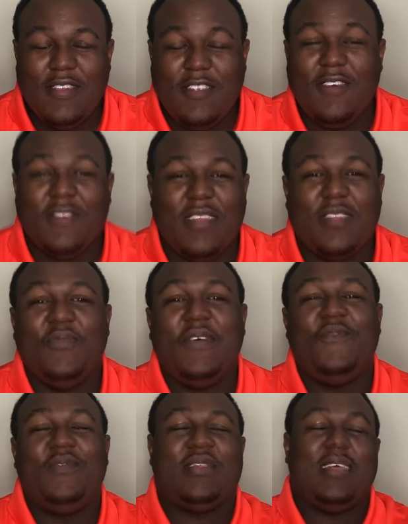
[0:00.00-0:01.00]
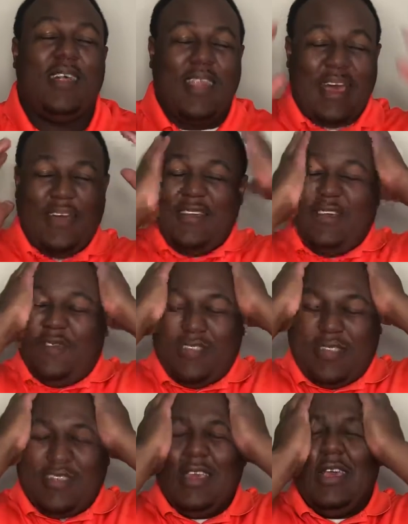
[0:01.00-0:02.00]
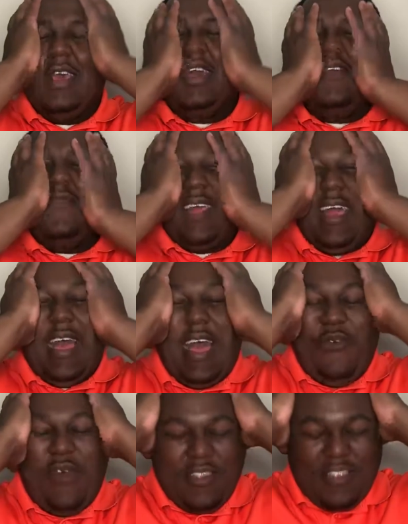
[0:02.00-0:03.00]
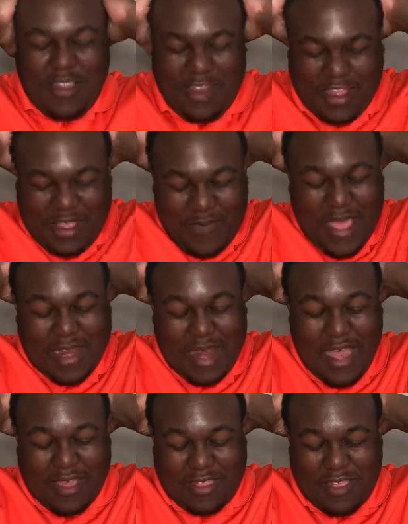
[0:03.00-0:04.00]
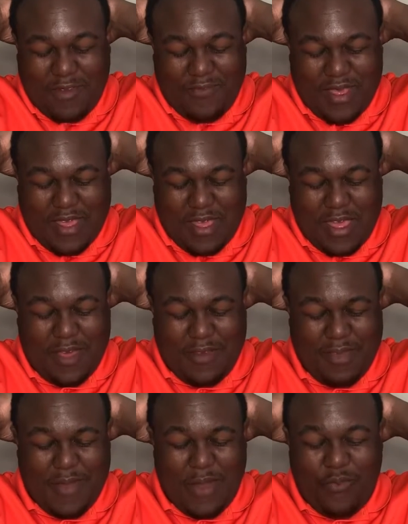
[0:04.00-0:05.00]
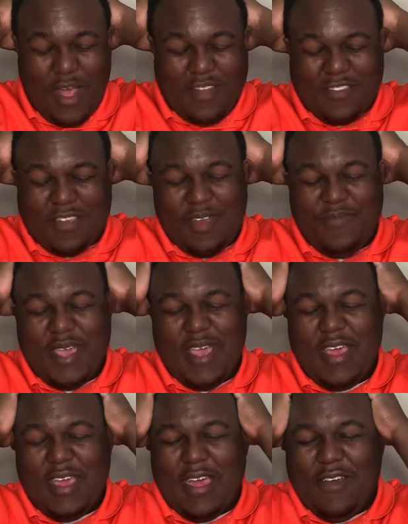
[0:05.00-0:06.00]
Dude, this movie was so long. It was. I wanted to look at my clock at my watch so bad.